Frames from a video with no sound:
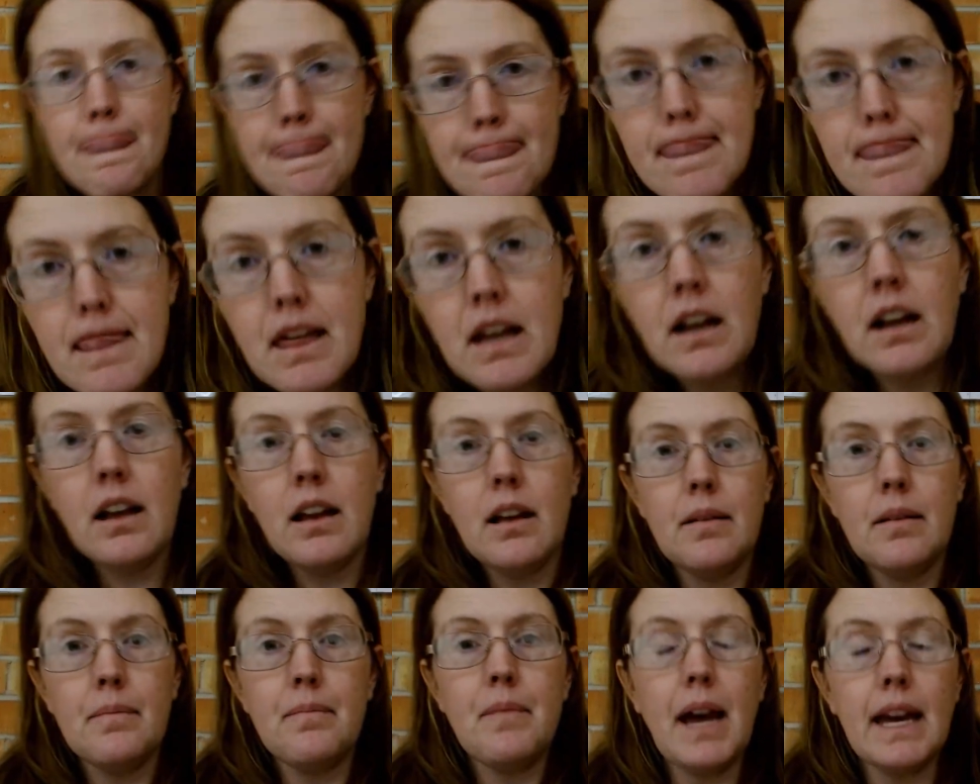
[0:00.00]

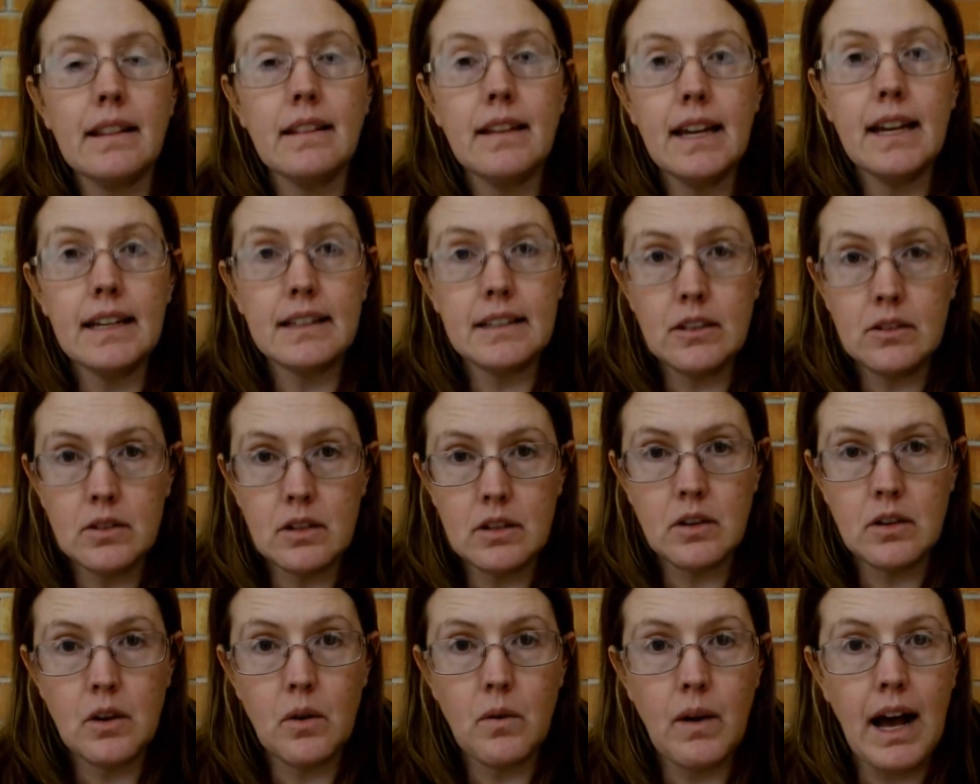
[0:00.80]
I'd like you to
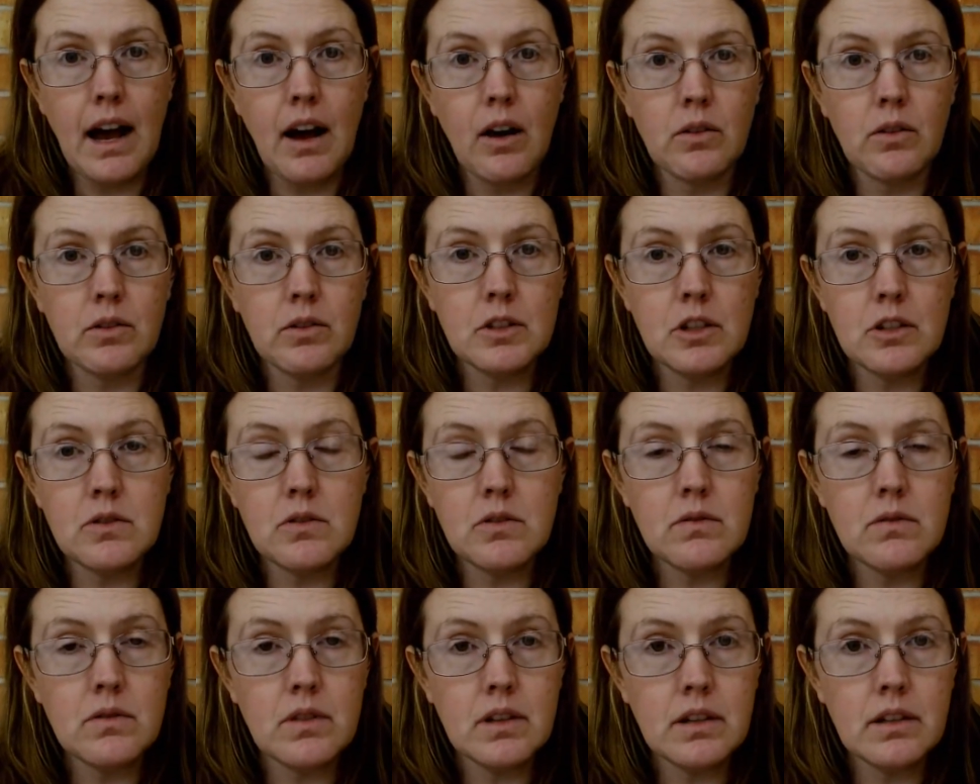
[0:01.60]
know how to
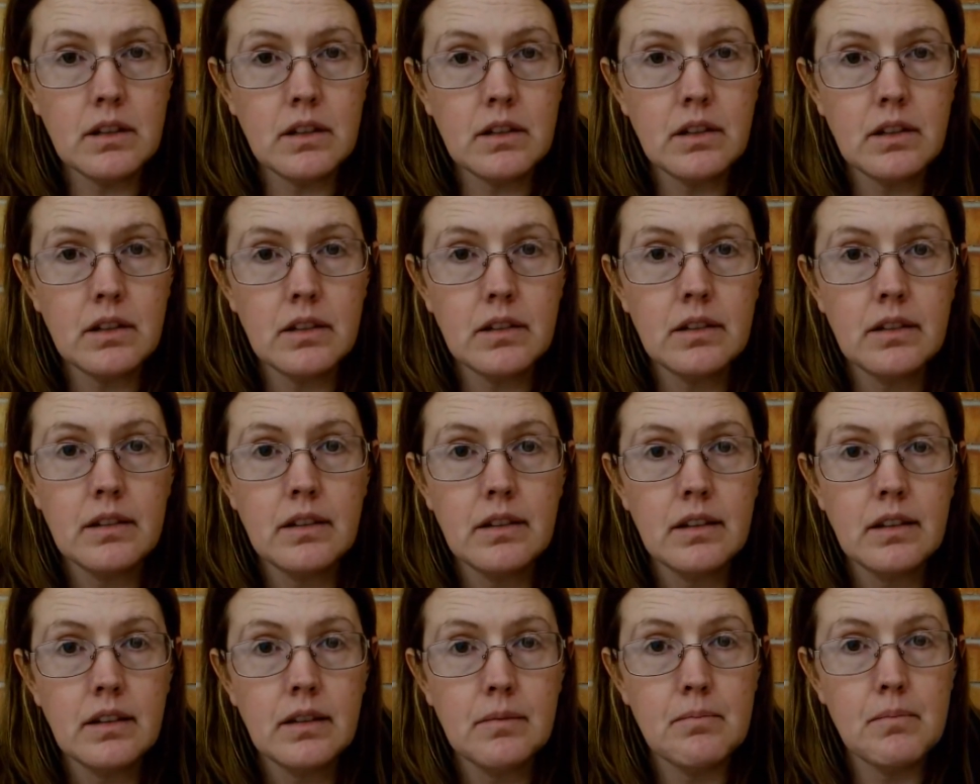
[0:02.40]
do the
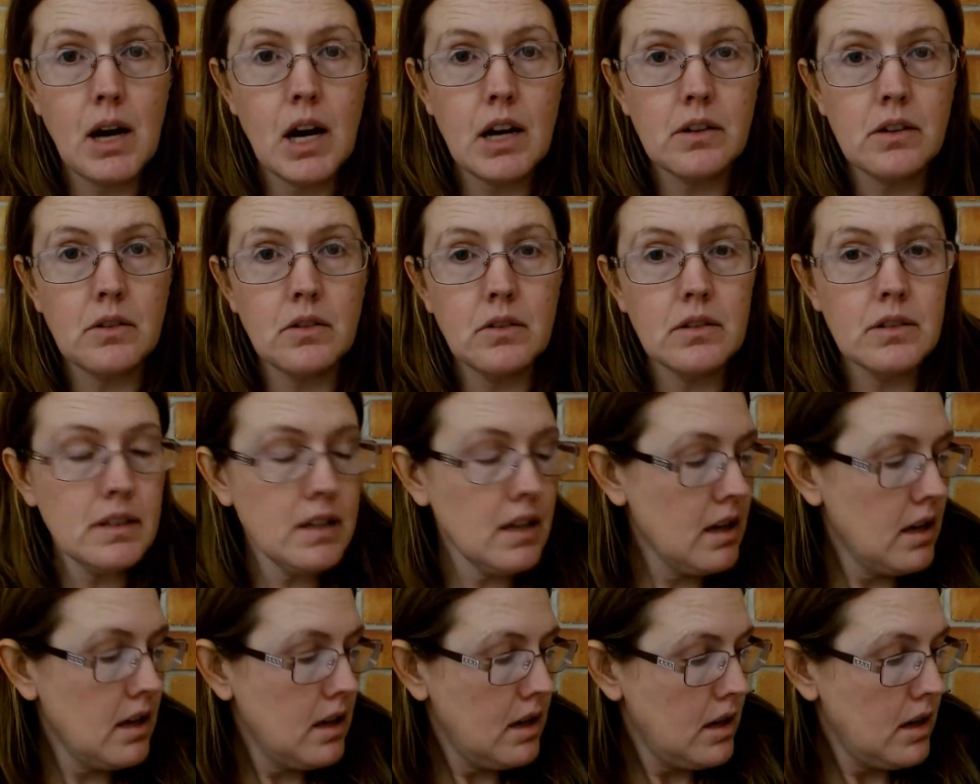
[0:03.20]
models,